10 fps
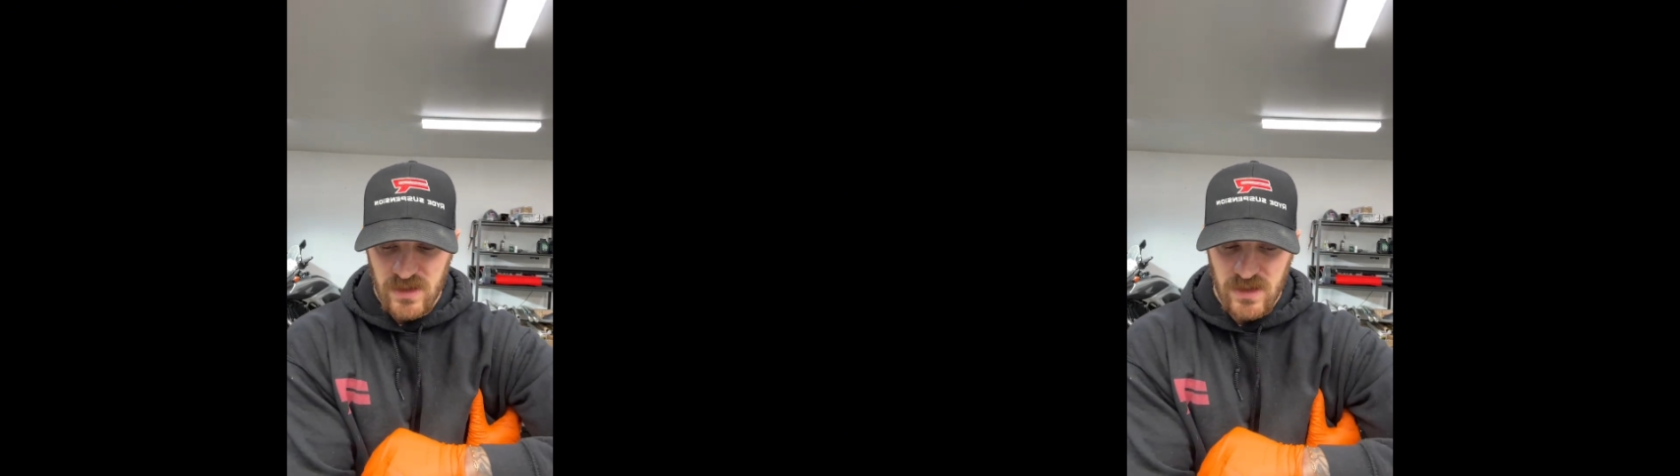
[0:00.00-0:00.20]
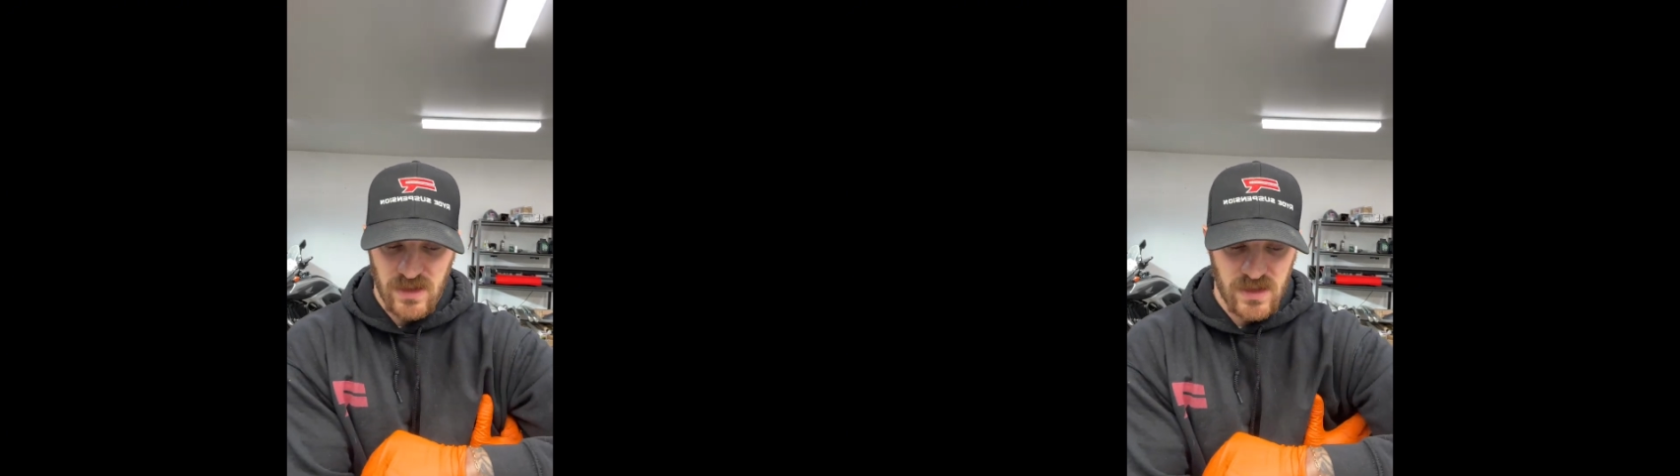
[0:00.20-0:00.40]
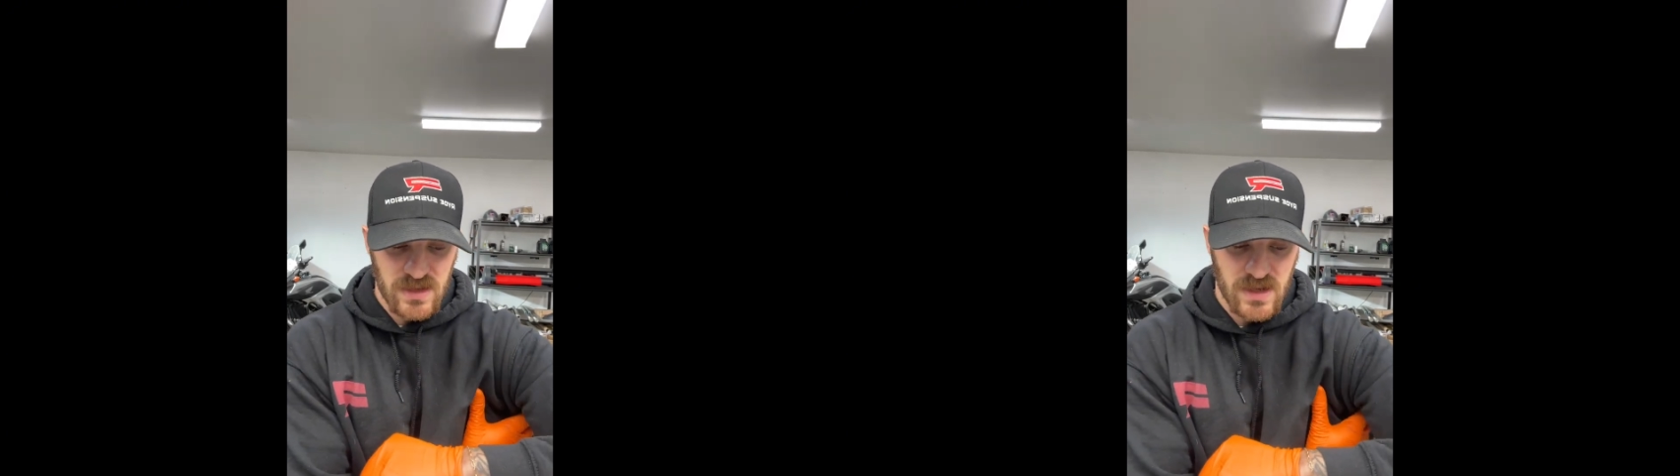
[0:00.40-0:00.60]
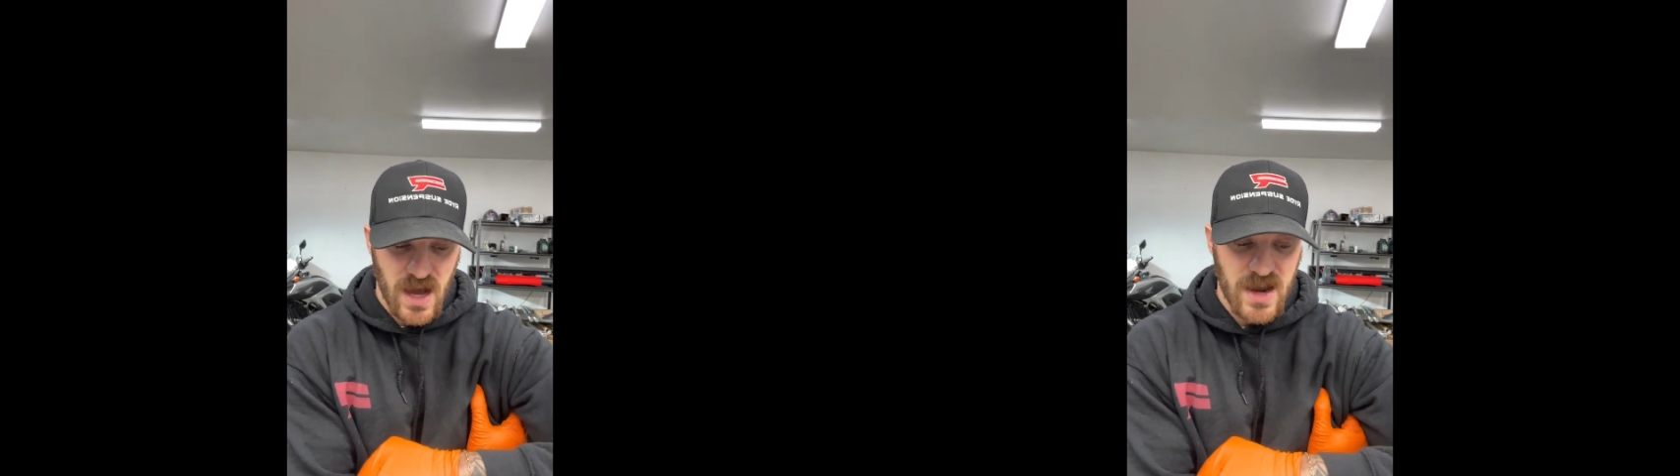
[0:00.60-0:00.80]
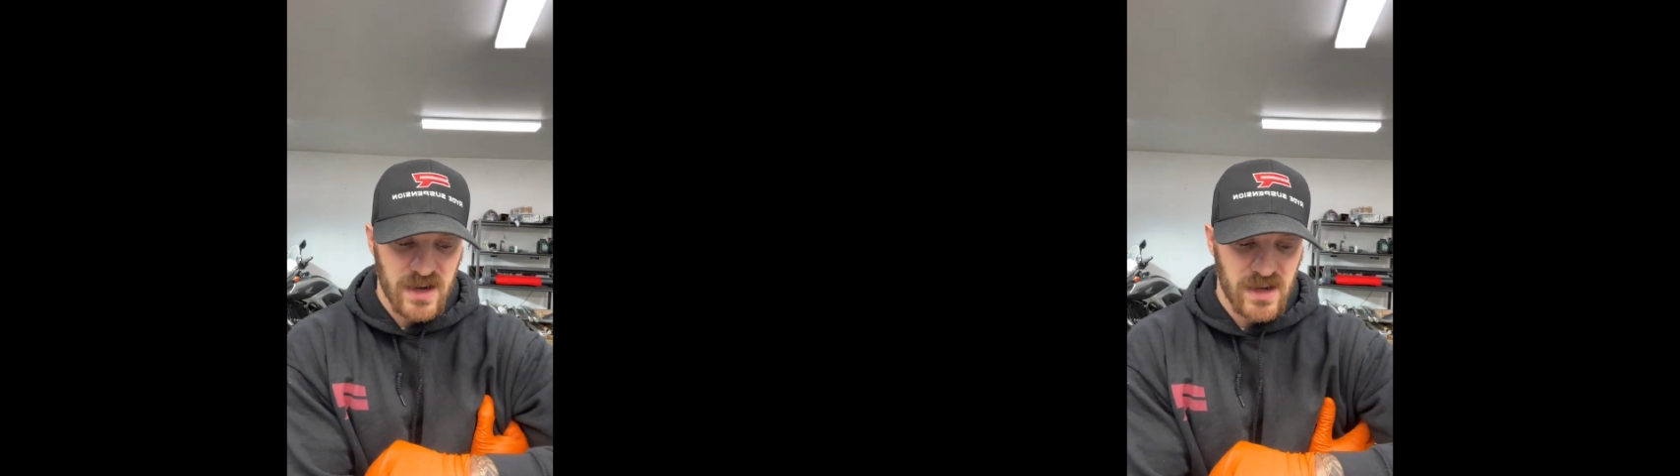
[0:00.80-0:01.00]
you
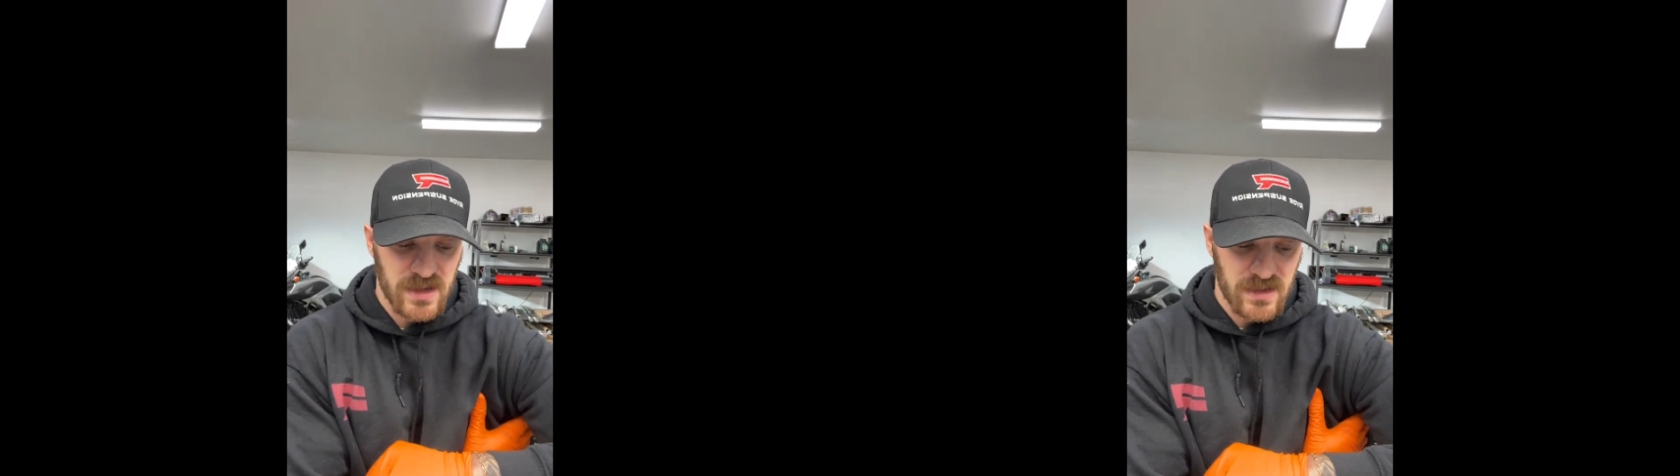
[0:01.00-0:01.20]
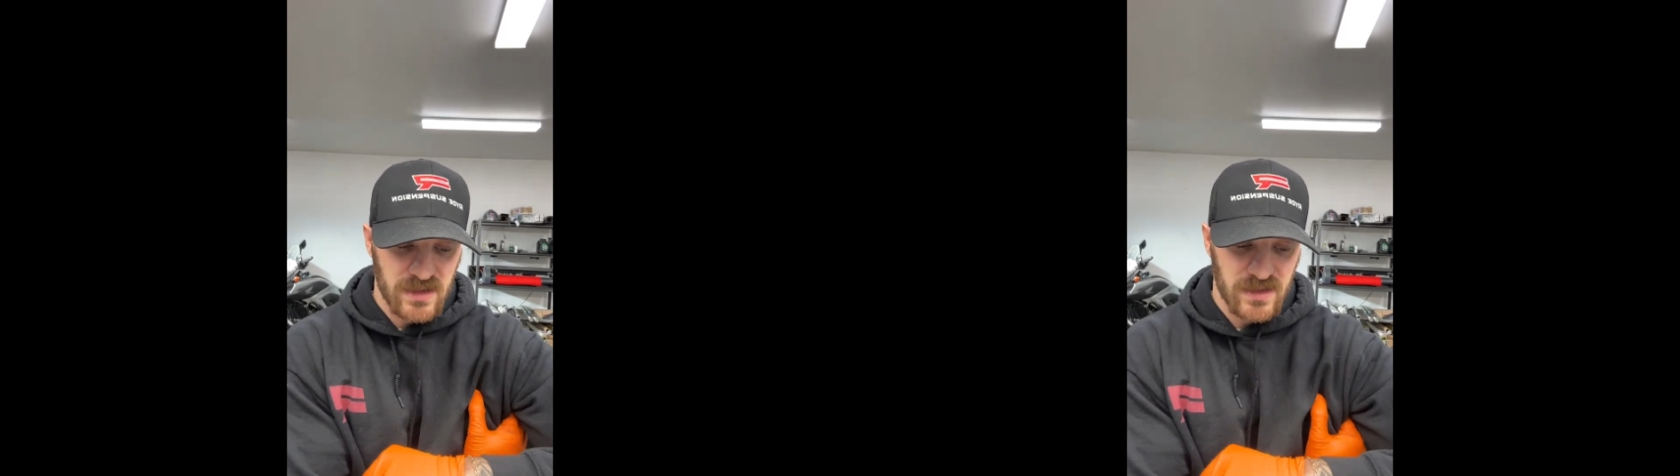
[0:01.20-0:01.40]
kind of